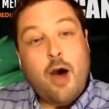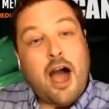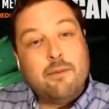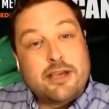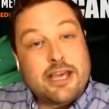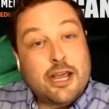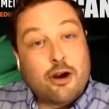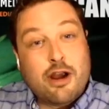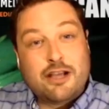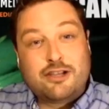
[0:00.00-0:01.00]
I'm
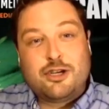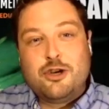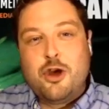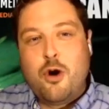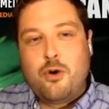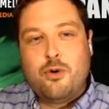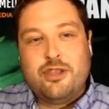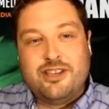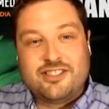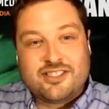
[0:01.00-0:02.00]
curious to know who
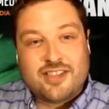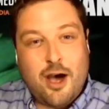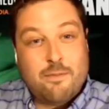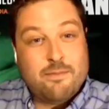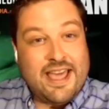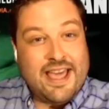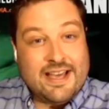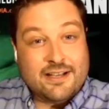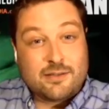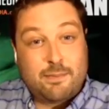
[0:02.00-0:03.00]
the some
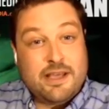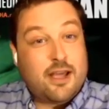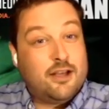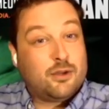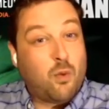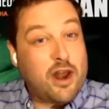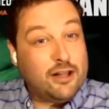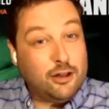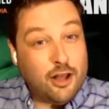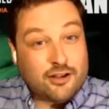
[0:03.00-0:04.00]
is, because what
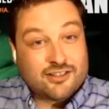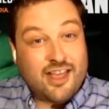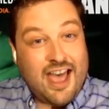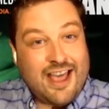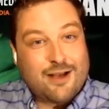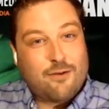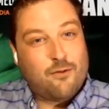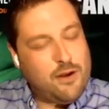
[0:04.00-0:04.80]
it looks like,